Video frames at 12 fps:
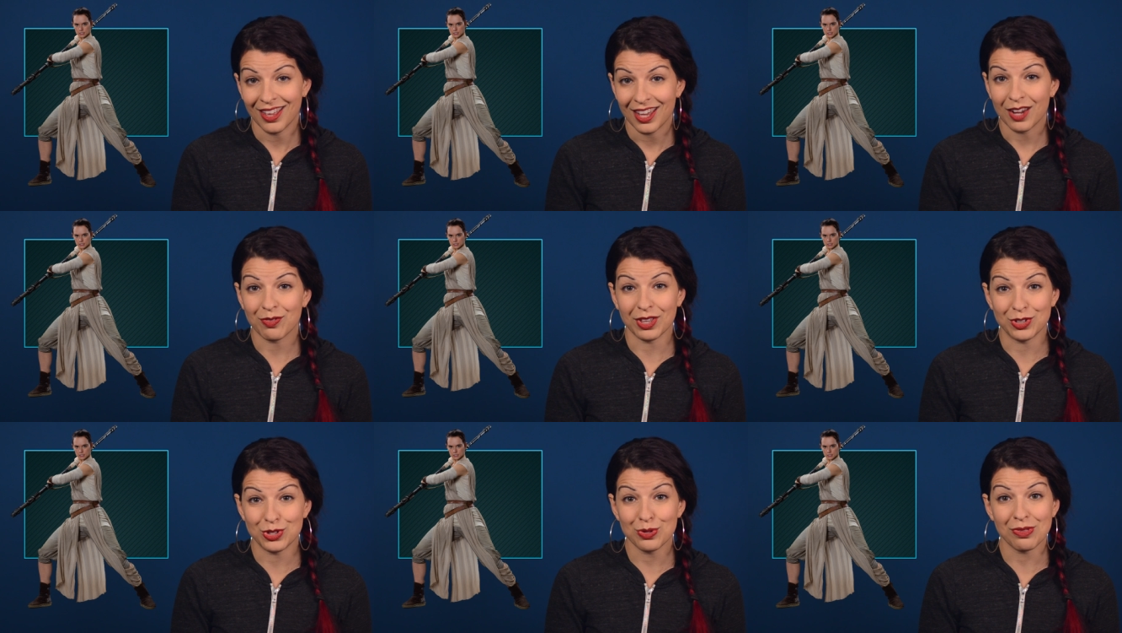If they
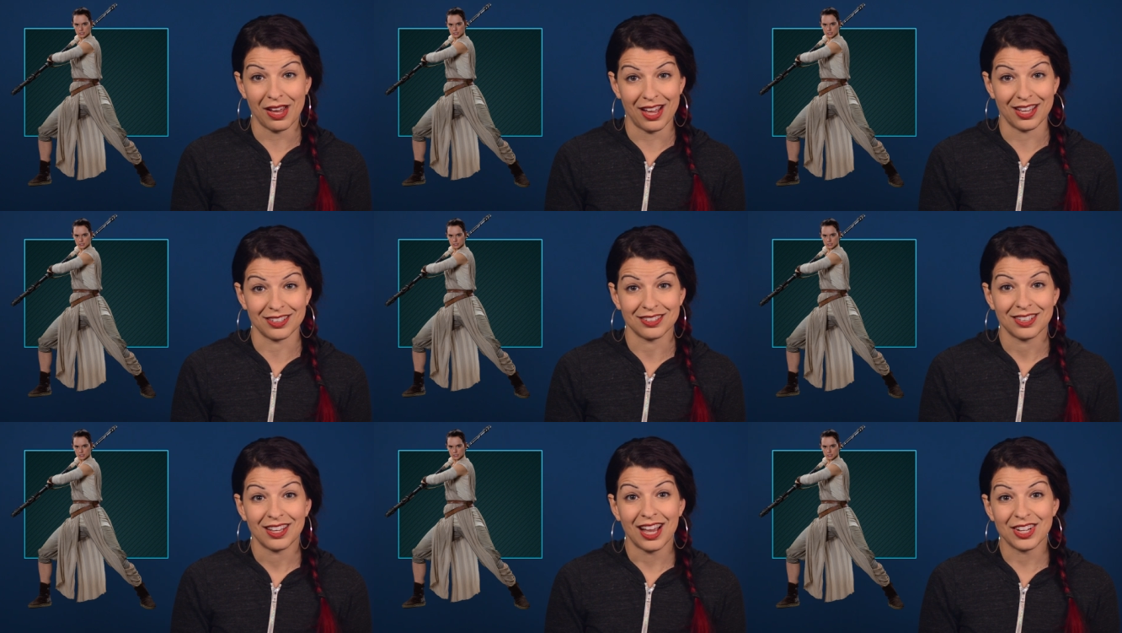do that,
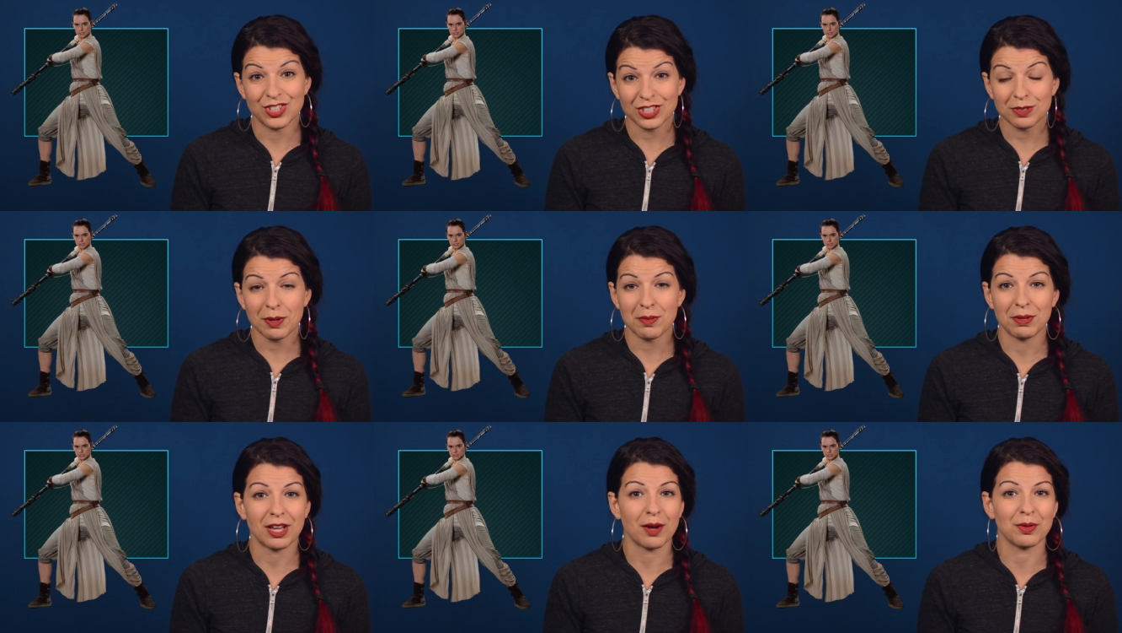I just might
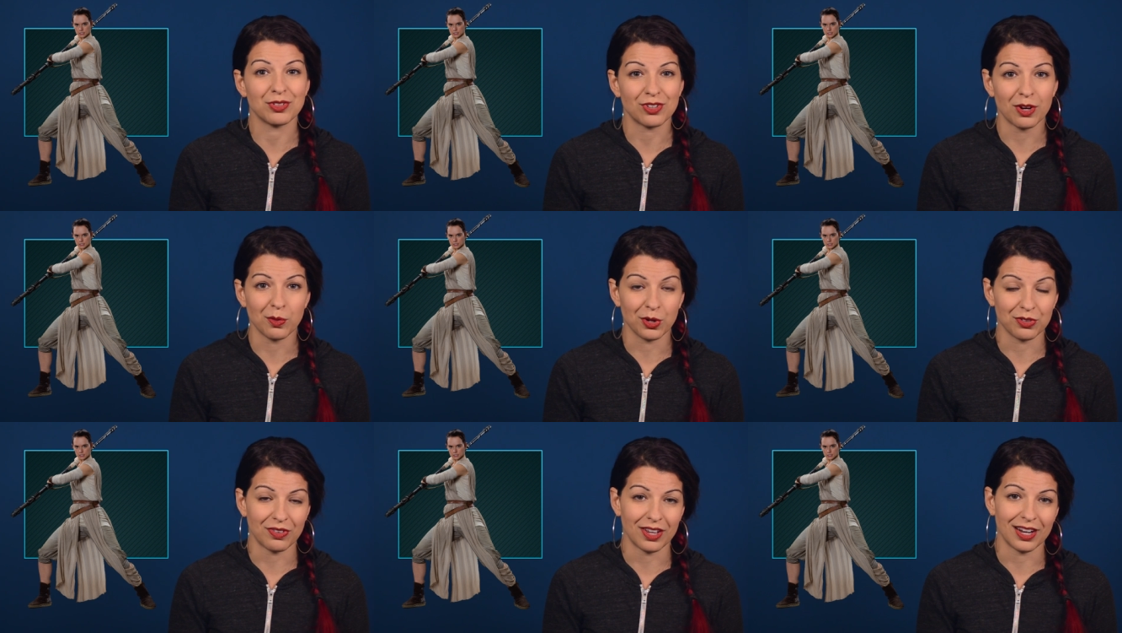become a Star
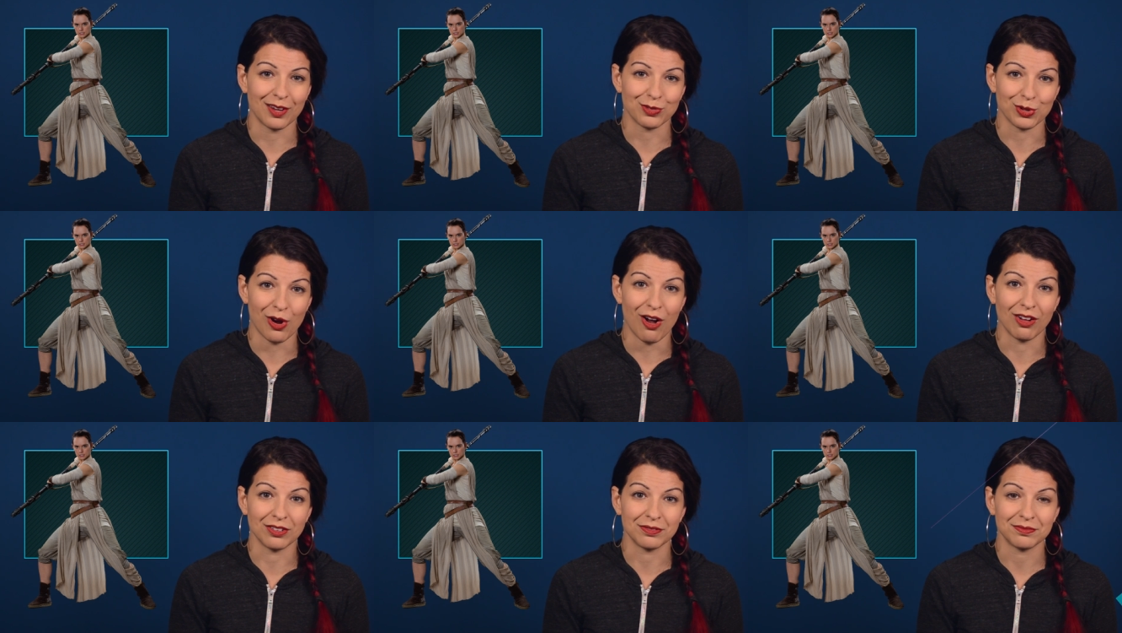Wars fan after all.